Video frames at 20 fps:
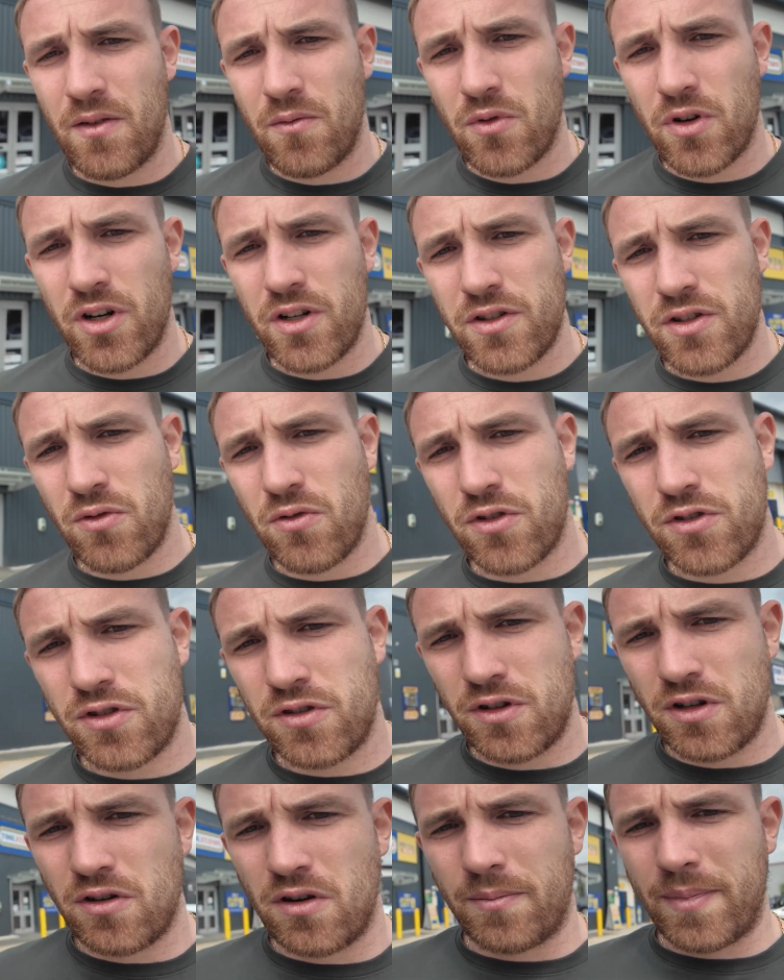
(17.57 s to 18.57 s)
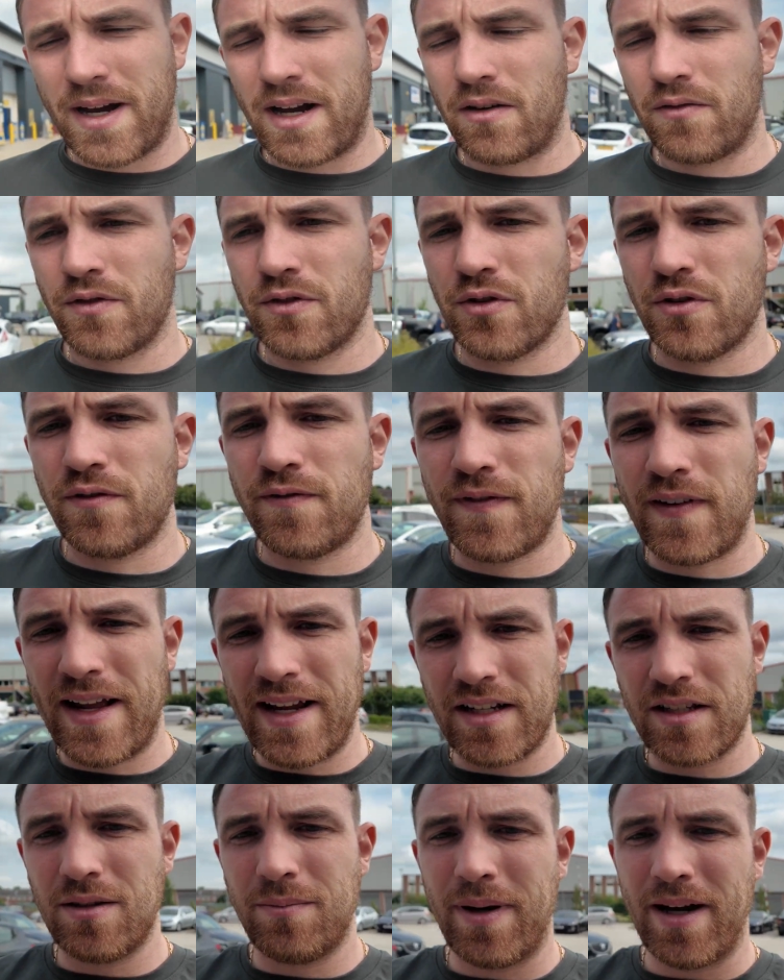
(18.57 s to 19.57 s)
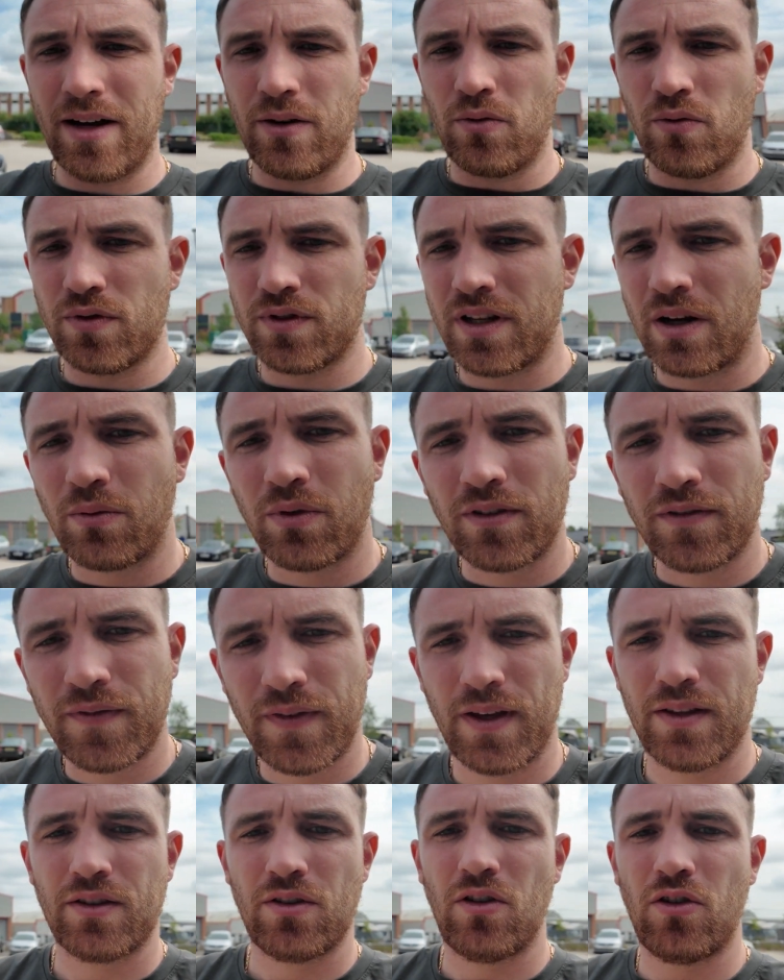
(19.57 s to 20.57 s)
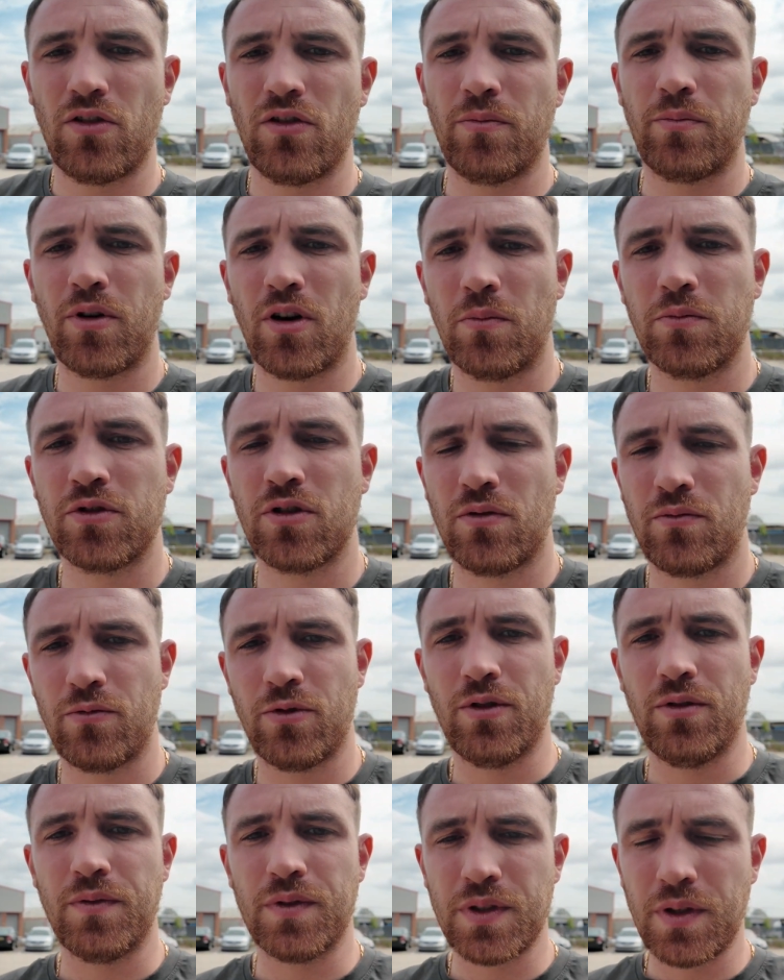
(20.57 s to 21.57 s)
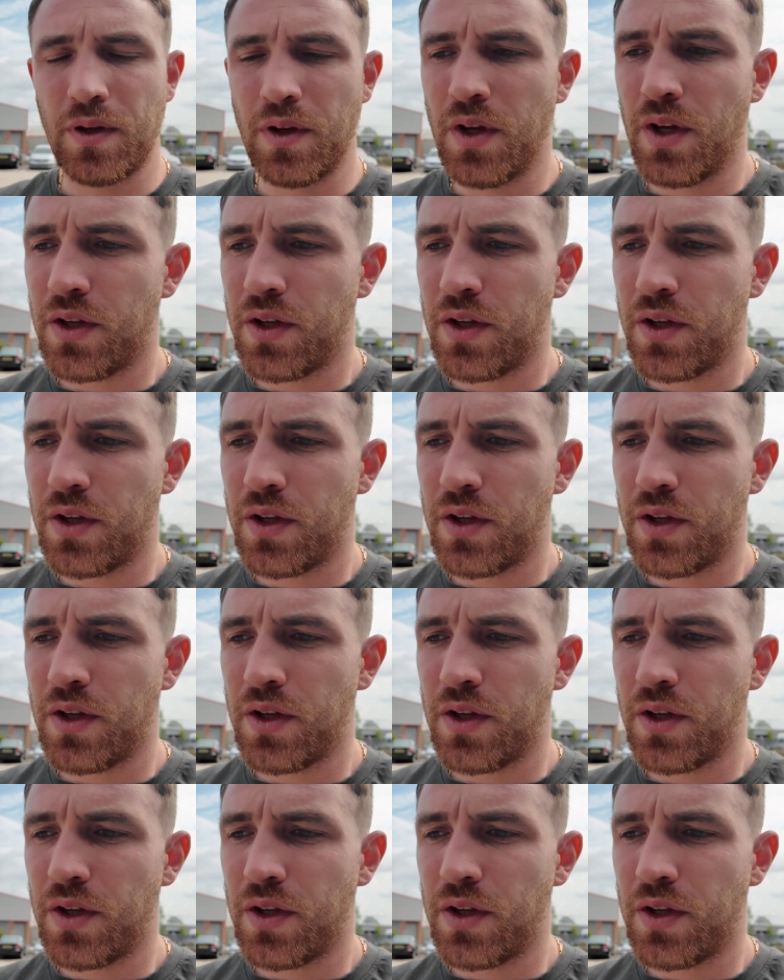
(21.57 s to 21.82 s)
we're going to talk to you about the flexi panels that we fit on the pop top roofs.